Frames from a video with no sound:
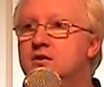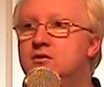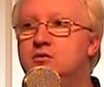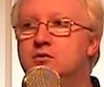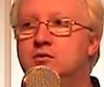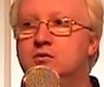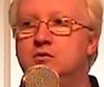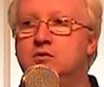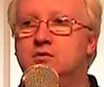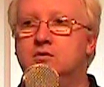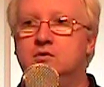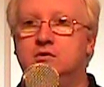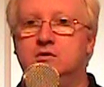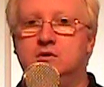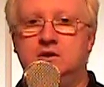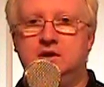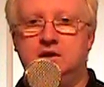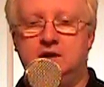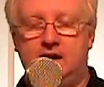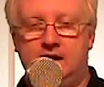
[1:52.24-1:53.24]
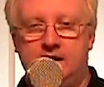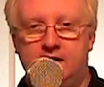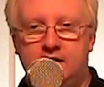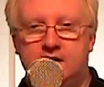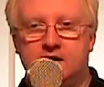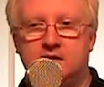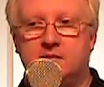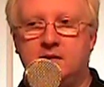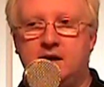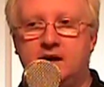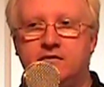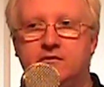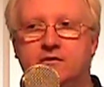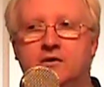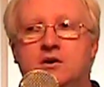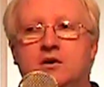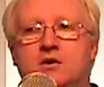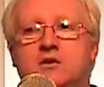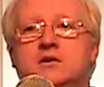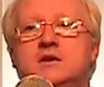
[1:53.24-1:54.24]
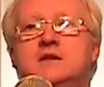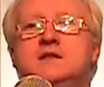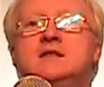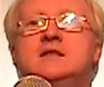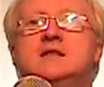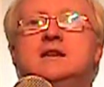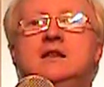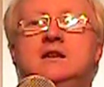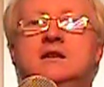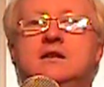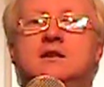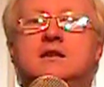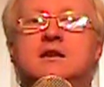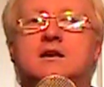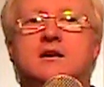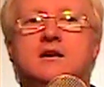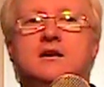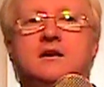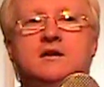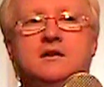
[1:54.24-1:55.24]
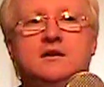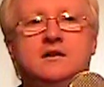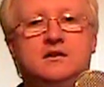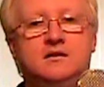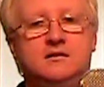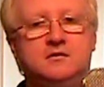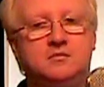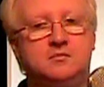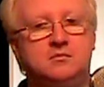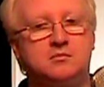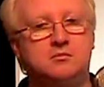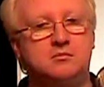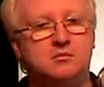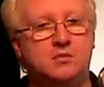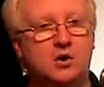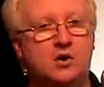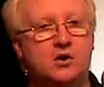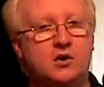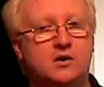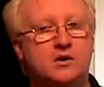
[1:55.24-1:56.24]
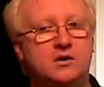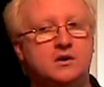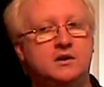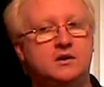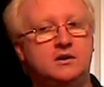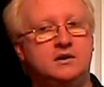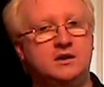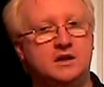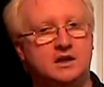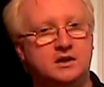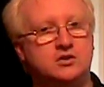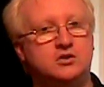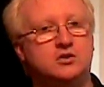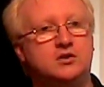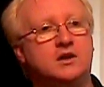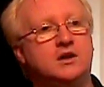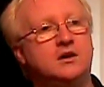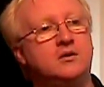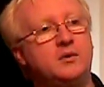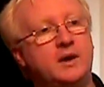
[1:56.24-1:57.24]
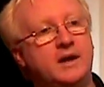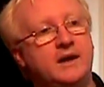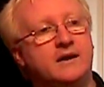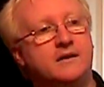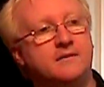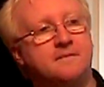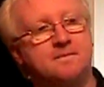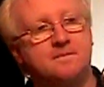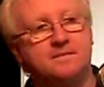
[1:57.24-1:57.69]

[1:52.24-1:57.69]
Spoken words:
to hear my voice in the more natural way.